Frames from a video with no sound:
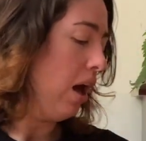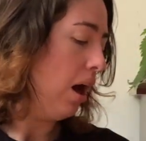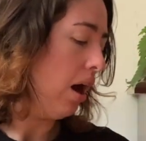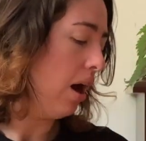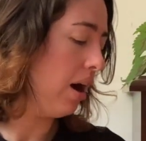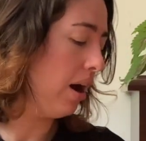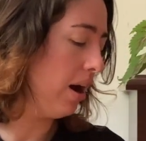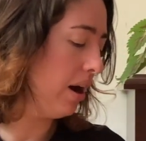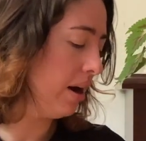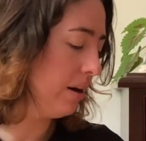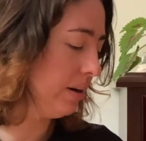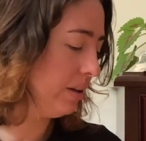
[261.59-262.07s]

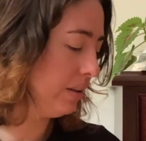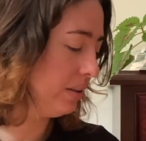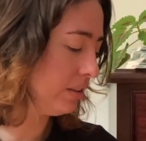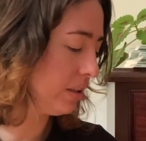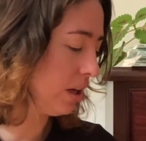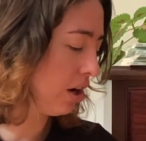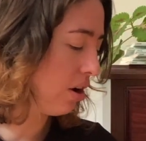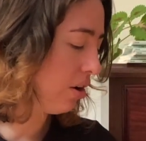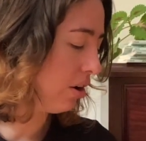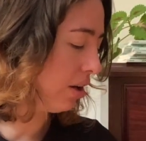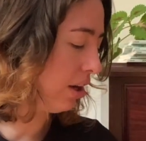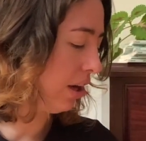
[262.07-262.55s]
And
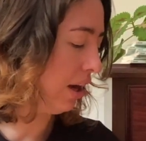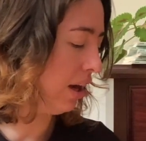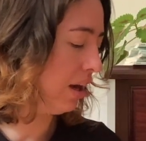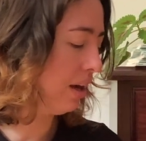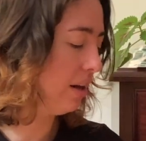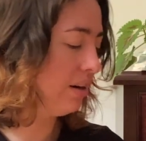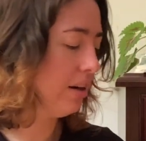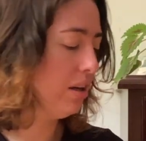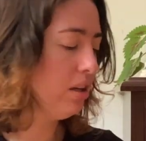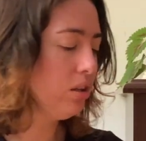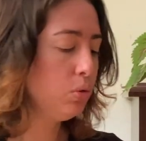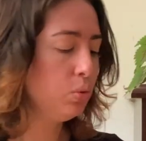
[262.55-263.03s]
okay,
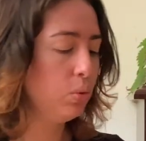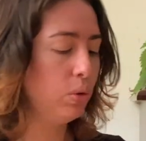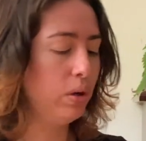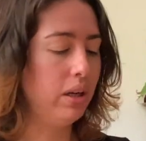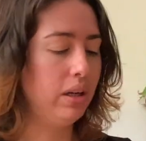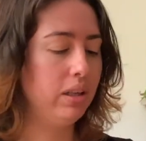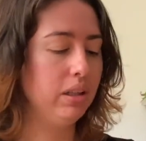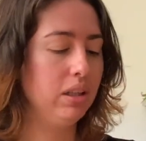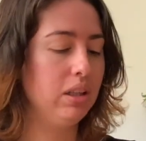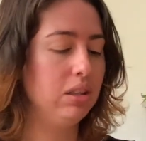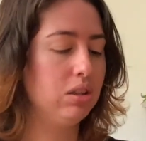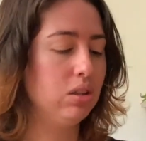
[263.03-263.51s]
next
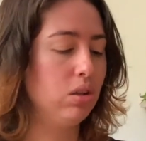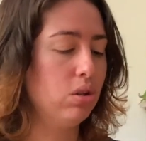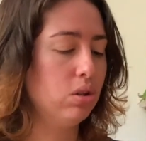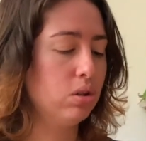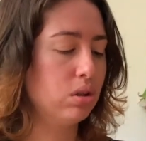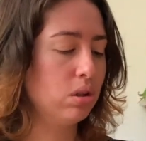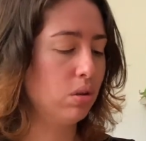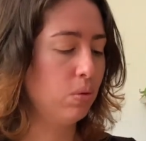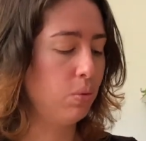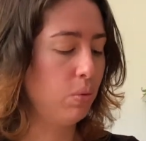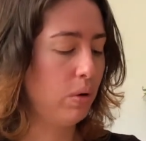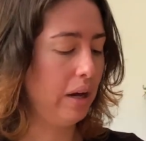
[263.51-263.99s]
one is
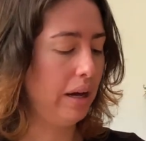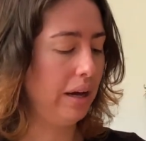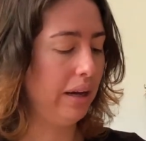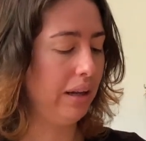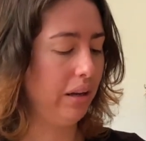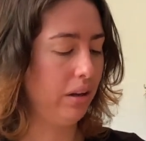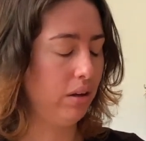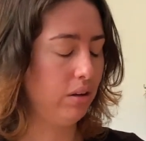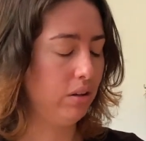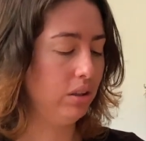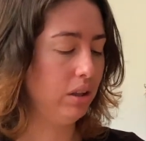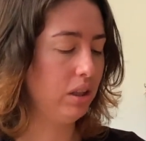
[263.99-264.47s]
Oscar Wilde,
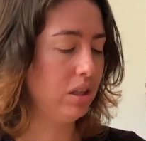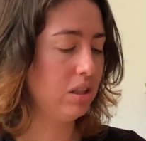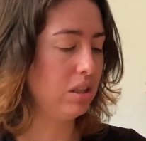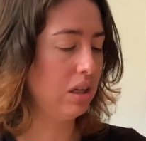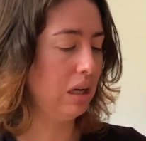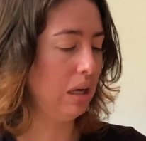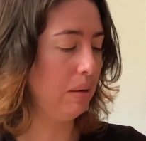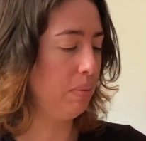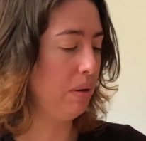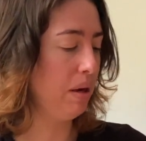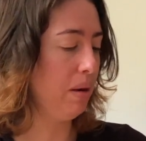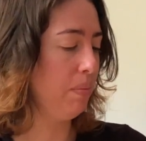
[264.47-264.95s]
Only
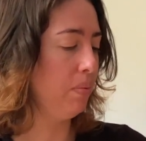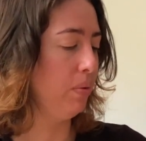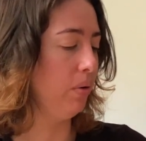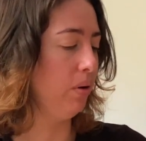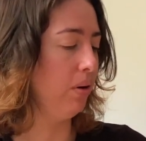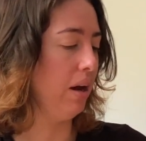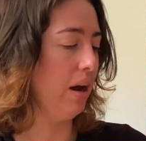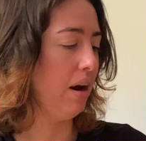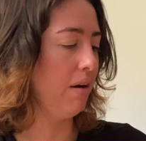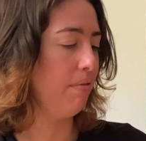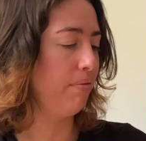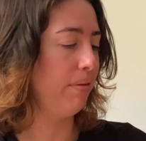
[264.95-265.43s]
Dull People
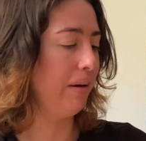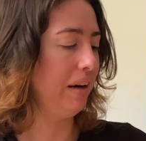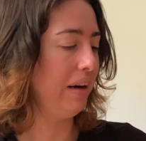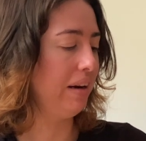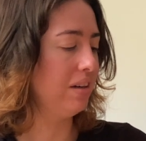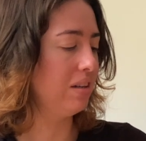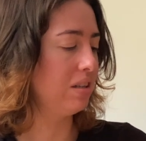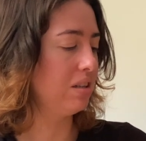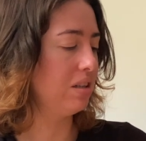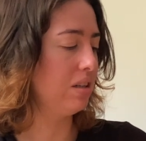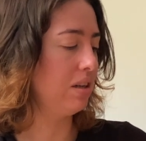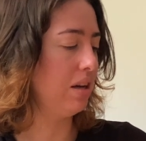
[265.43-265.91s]
Are
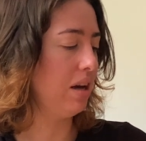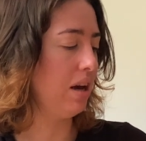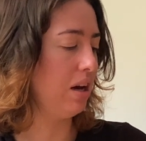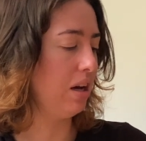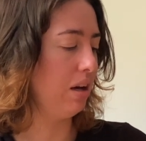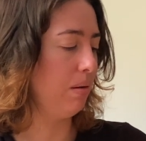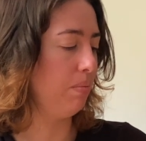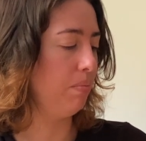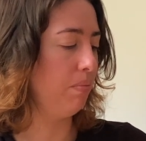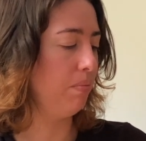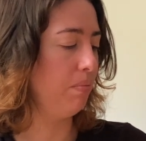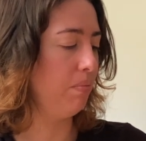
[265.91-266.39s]
Brilliant
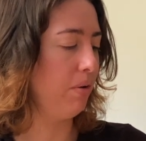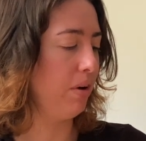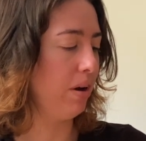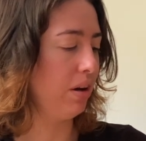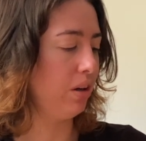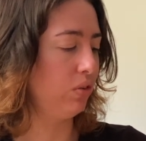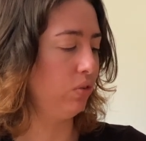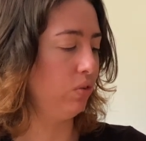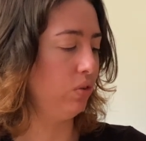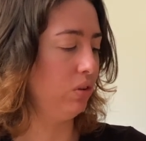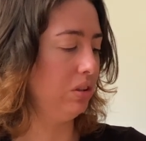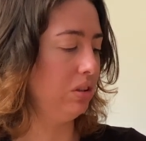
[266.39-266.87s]
at
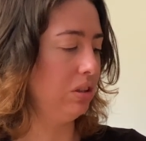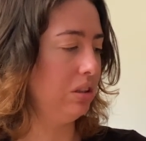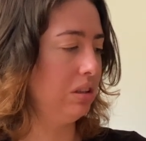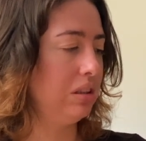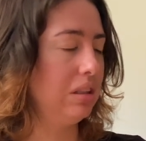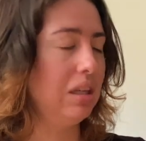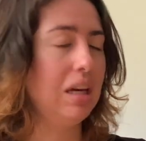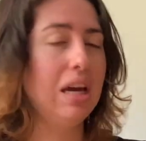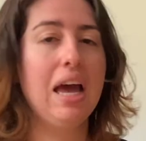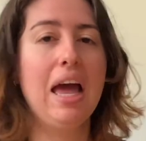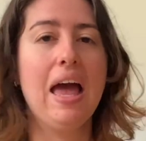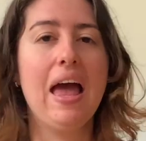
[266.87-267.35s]
Breakfast.
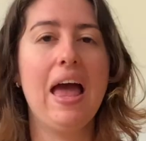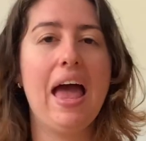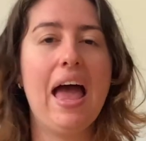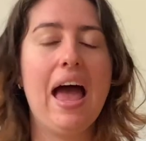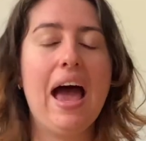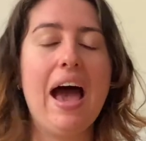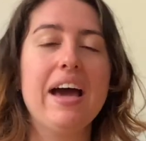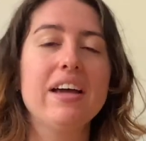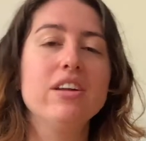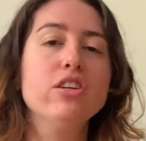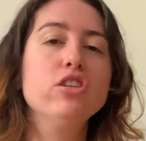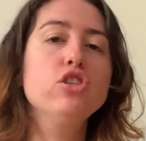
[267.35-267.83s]

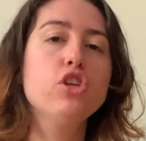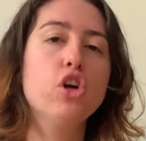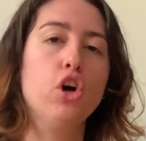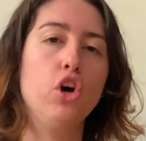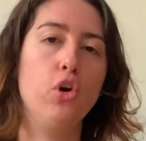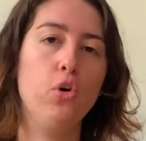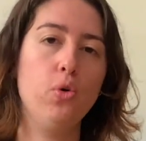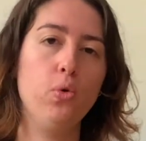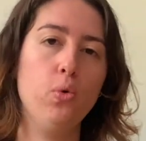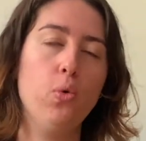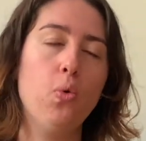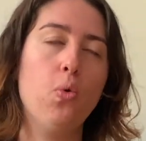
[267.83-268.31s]
I don't
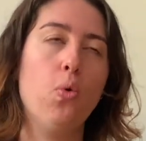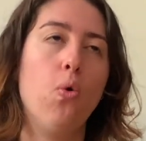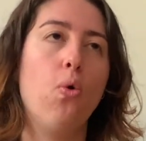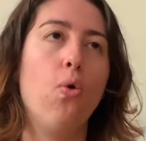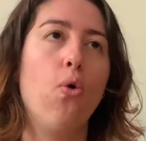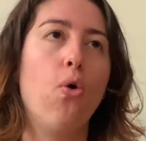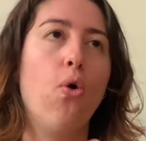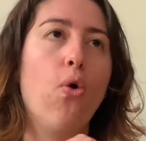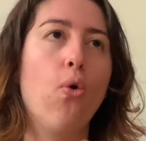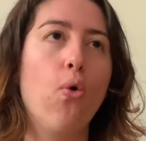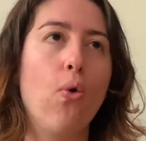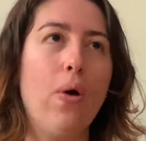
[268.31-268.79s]
know
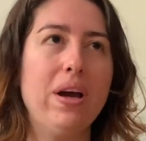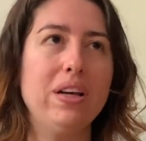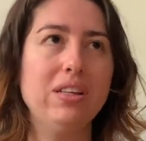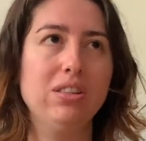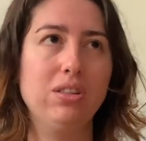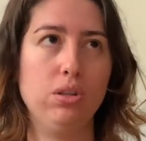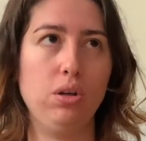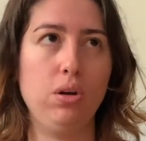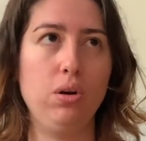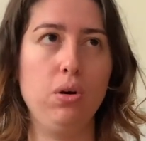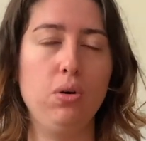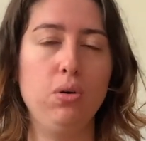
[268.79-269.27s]
who I
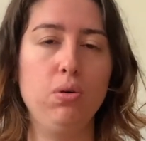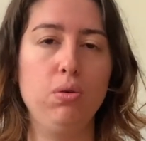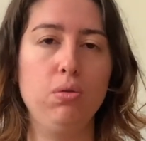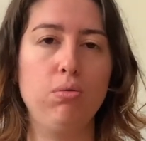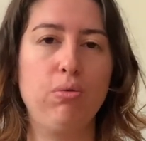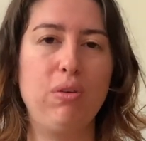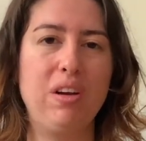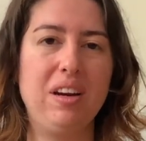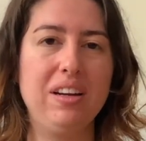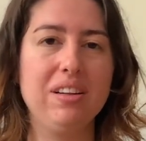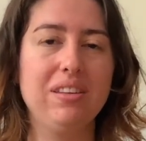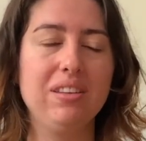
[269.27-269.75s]
saw
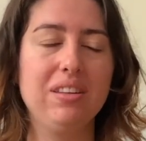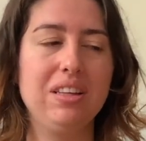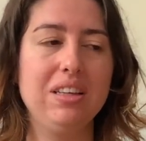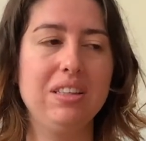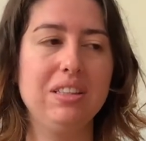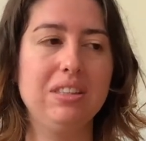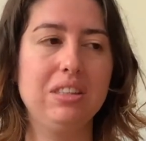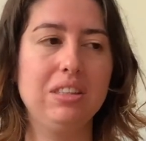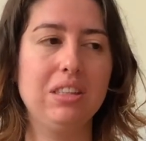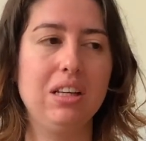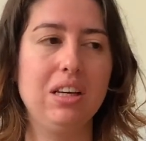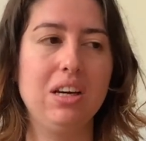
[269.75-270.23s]
reading
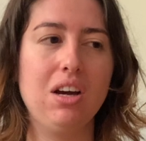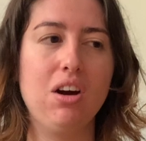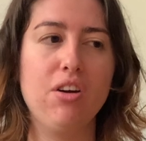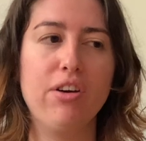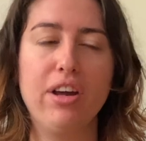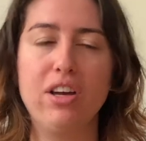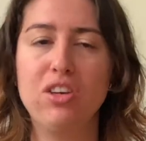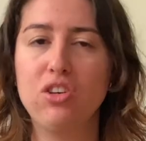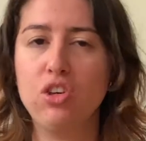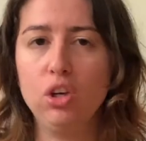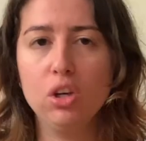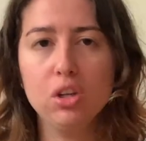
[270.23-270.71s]
this on a
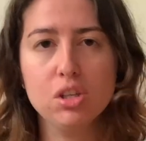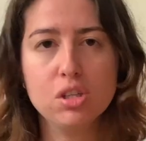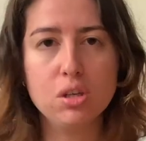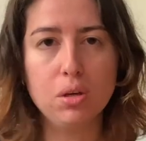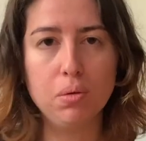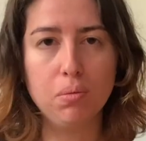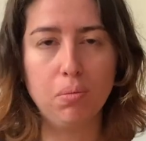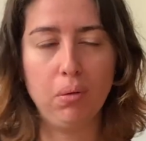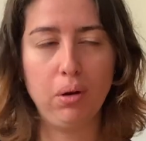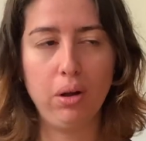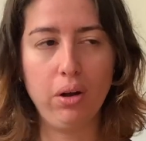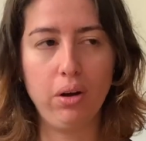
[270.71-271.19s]

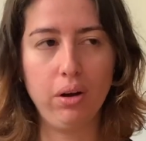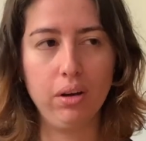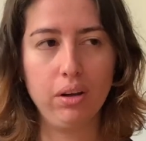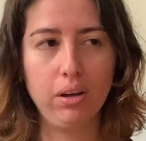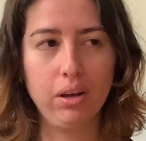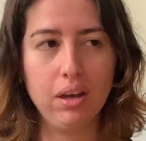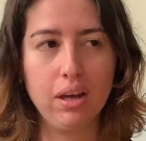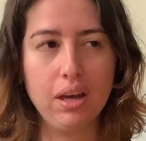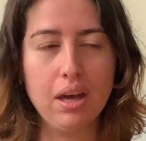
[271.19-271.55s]
YouTube blog,